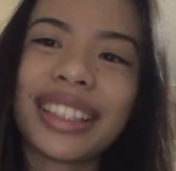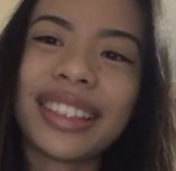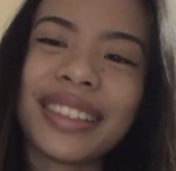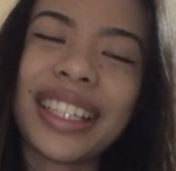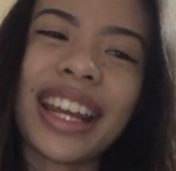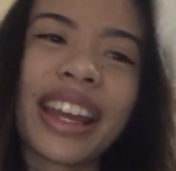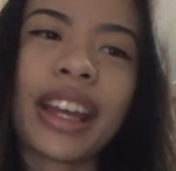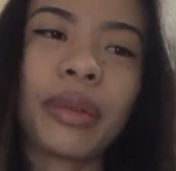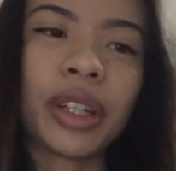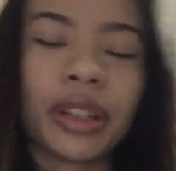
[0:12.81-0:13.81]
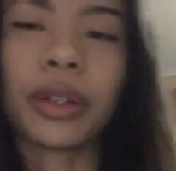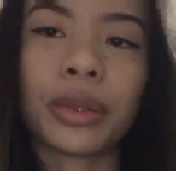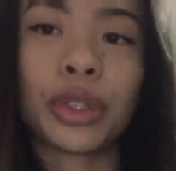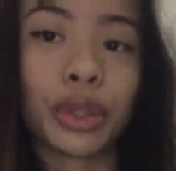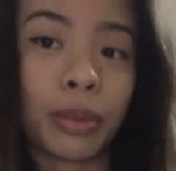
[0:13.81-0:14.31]
So today I'm going to
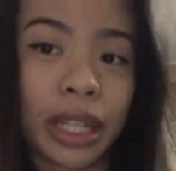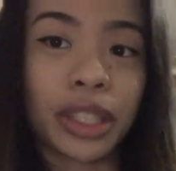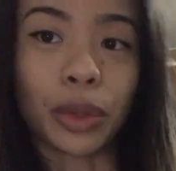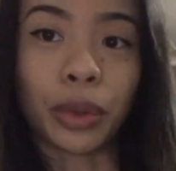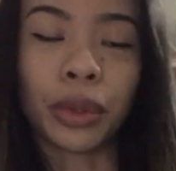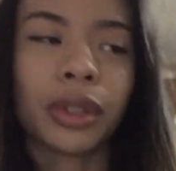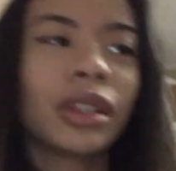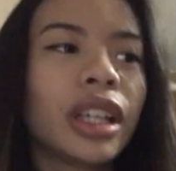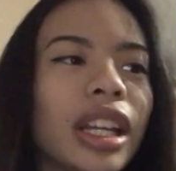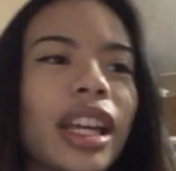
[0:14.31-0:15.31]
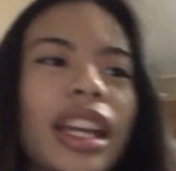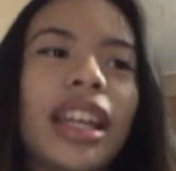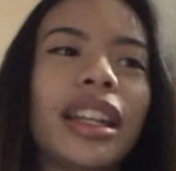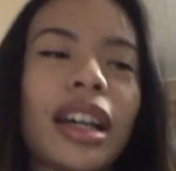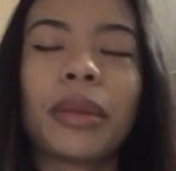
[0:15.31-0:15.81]
go to my school
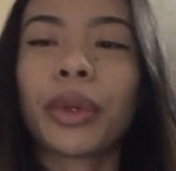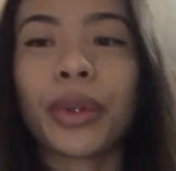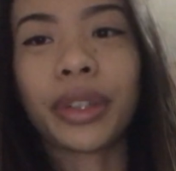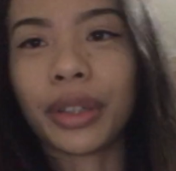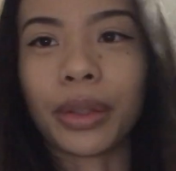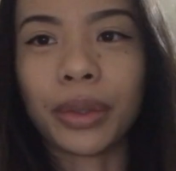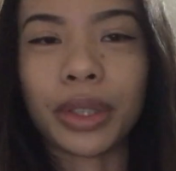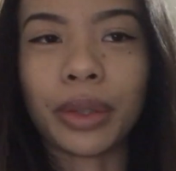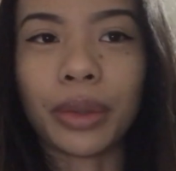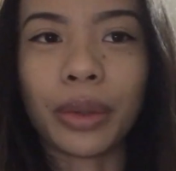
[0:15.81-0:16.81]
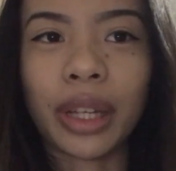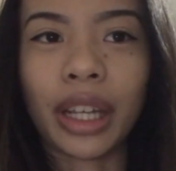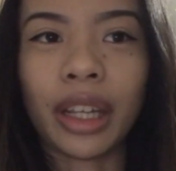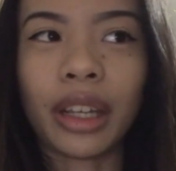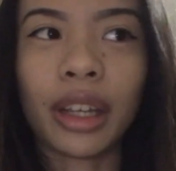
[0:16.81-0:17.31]
and I'm going to go to
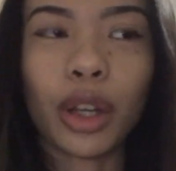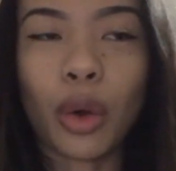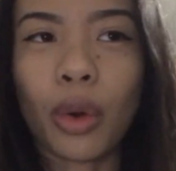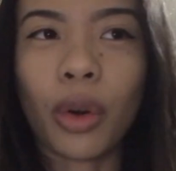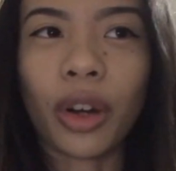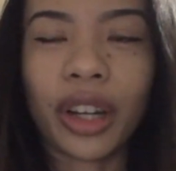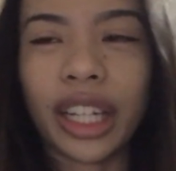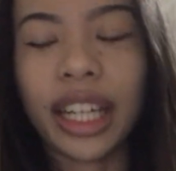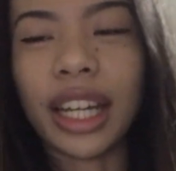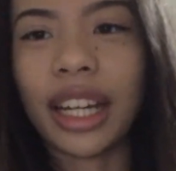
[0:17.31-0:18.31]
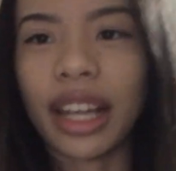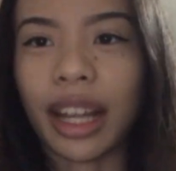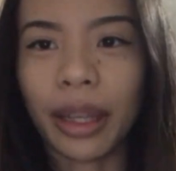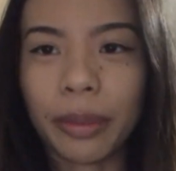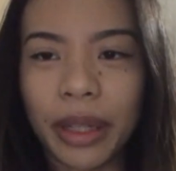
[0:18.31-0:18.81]
a core
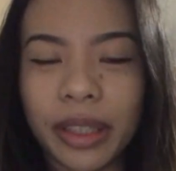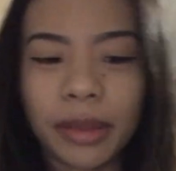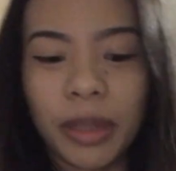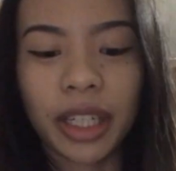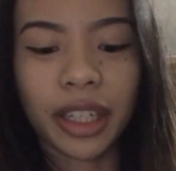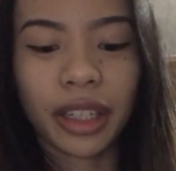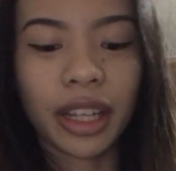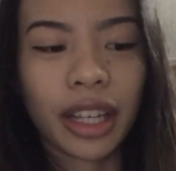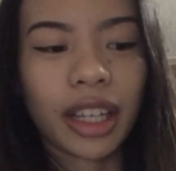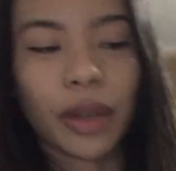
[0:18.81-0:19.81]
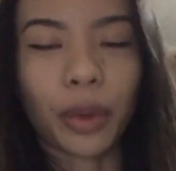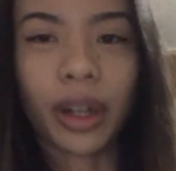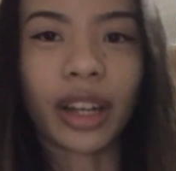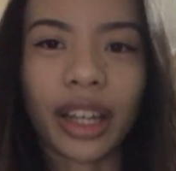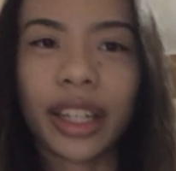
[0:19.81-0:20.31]
ELMS meeting
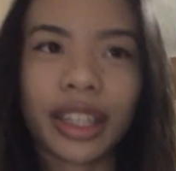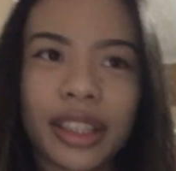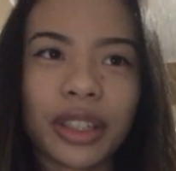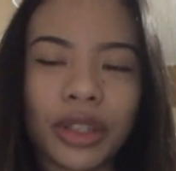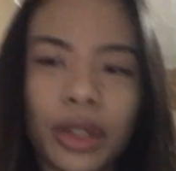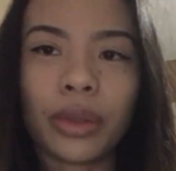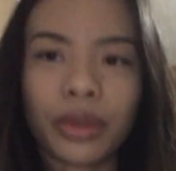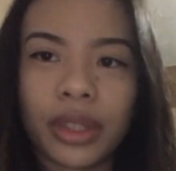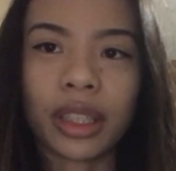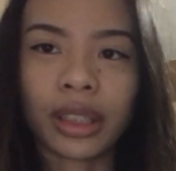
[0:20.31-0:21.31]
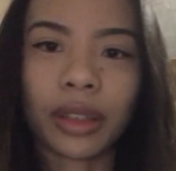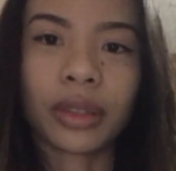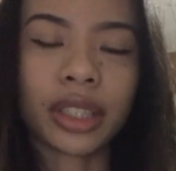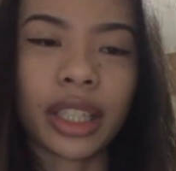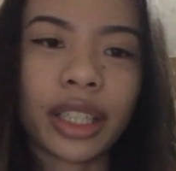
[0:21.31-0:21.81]
where I get to choose
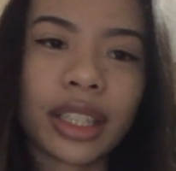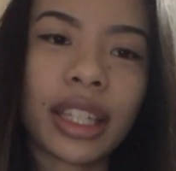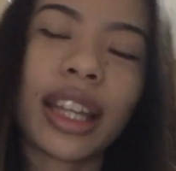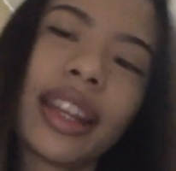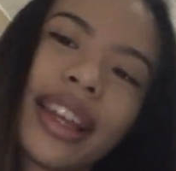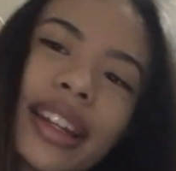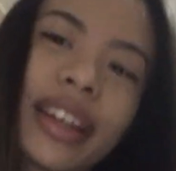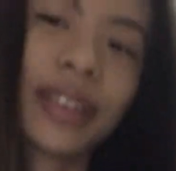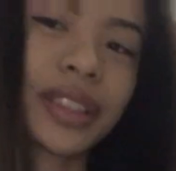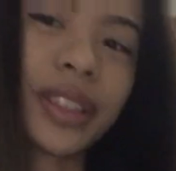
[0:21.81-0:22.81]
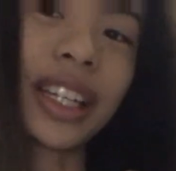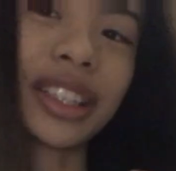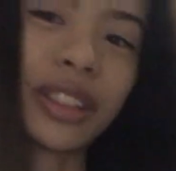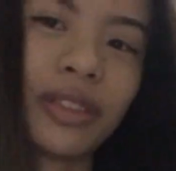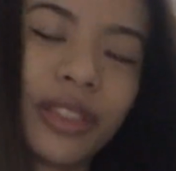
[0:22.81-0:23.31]
clinical sites and then I also
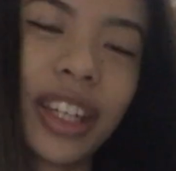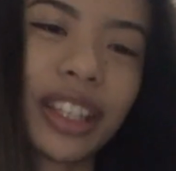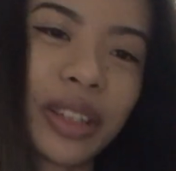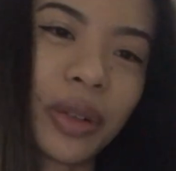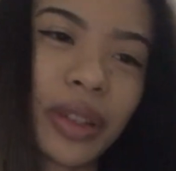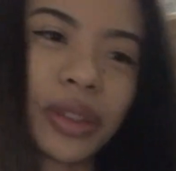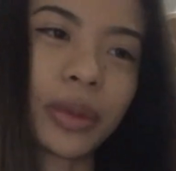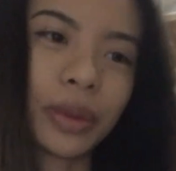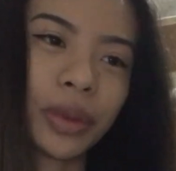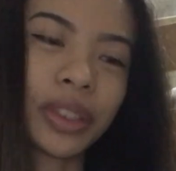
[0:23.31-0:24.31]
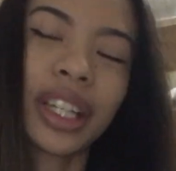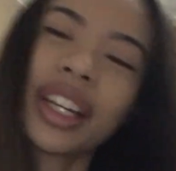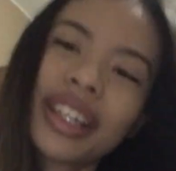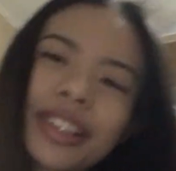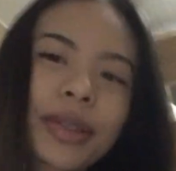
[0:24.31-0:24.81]
get to fit into our school's
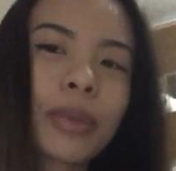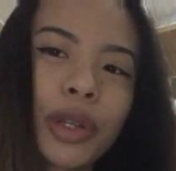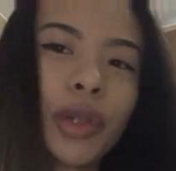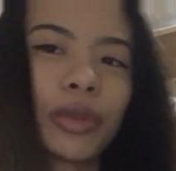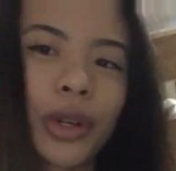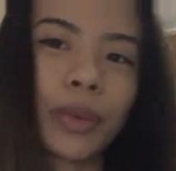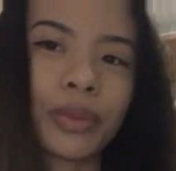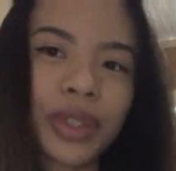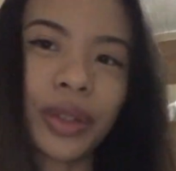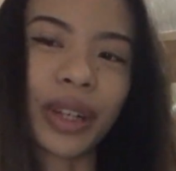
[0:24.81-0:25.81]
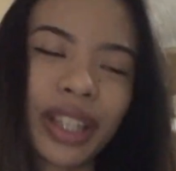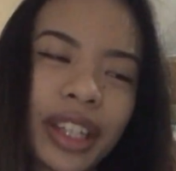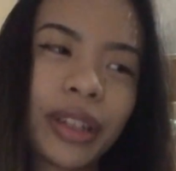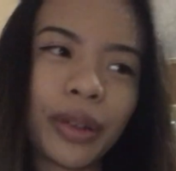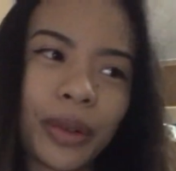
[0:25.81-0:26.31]
scrub uniforms so I
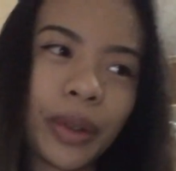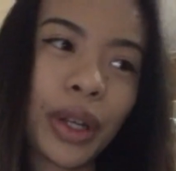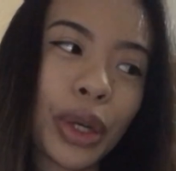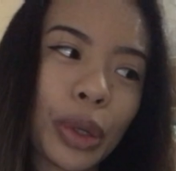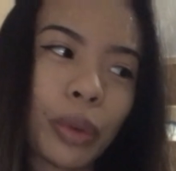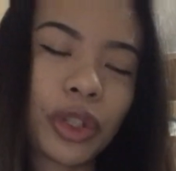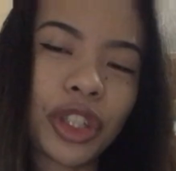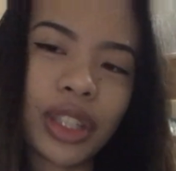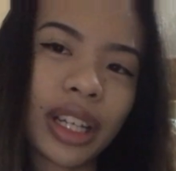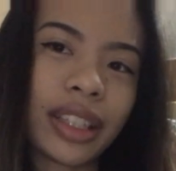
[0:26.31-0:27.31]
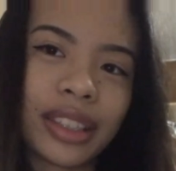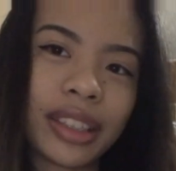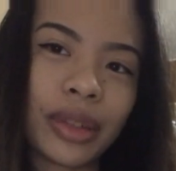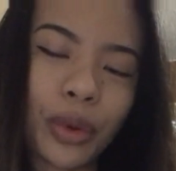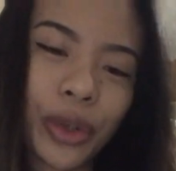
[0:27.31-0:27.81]
can know which
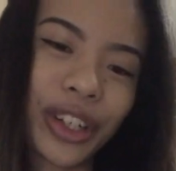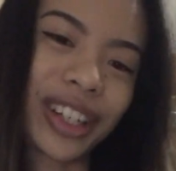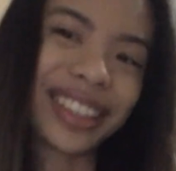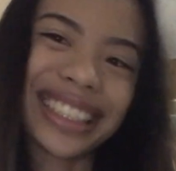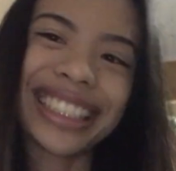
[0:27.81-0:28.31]
size to order.